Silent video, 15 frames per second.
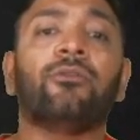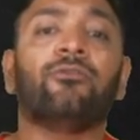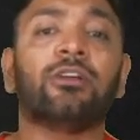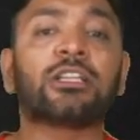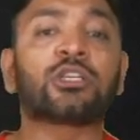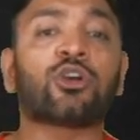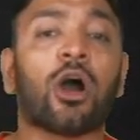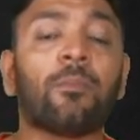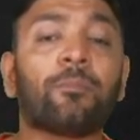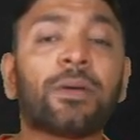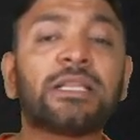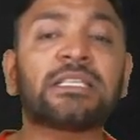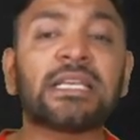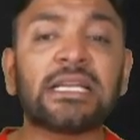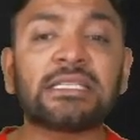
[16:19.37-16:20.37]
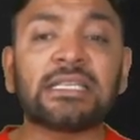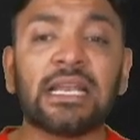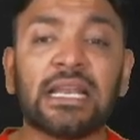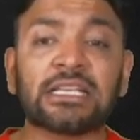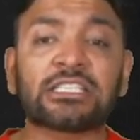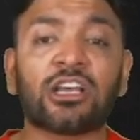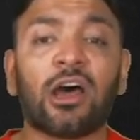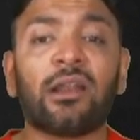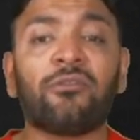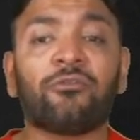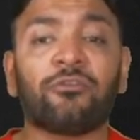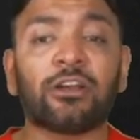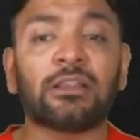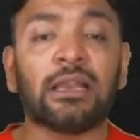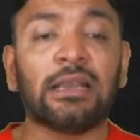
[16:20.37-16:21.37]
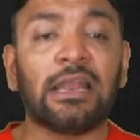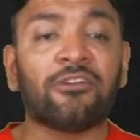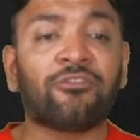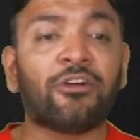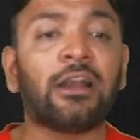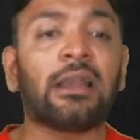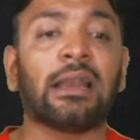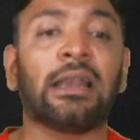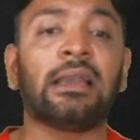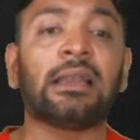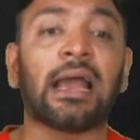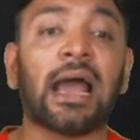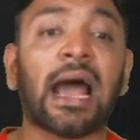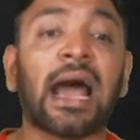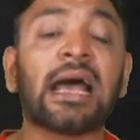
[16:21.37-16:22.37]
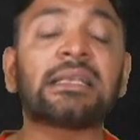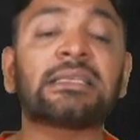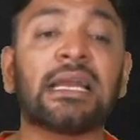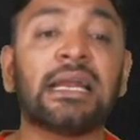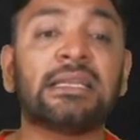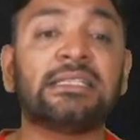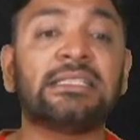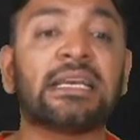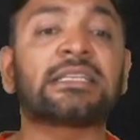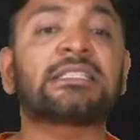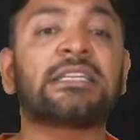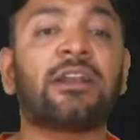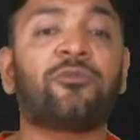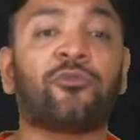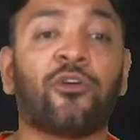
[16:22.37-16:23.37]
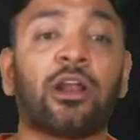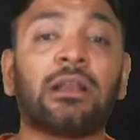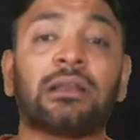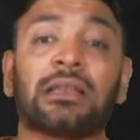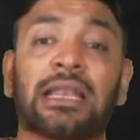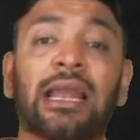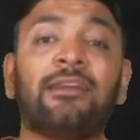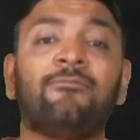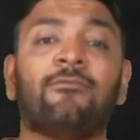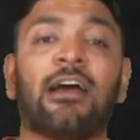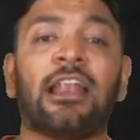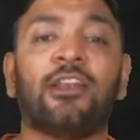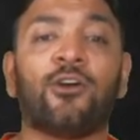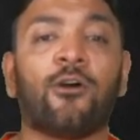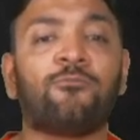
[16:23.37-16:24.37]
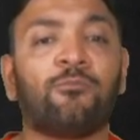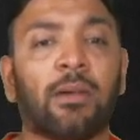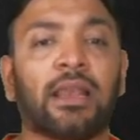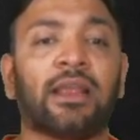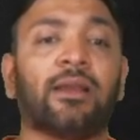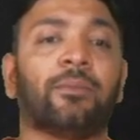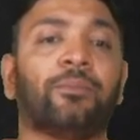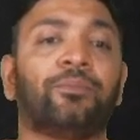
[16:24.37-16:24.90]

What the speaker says: Which compensates the lessor for the deferred rent as adjusted for time value of money.